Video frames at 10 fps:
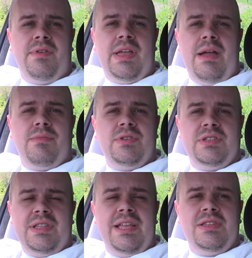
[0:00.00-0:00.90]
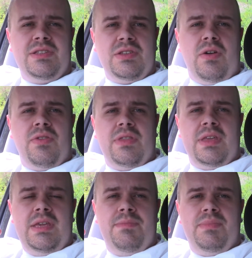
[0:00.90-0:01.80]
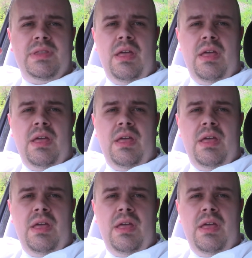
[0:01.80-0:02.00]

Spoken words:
cameras and lenses on the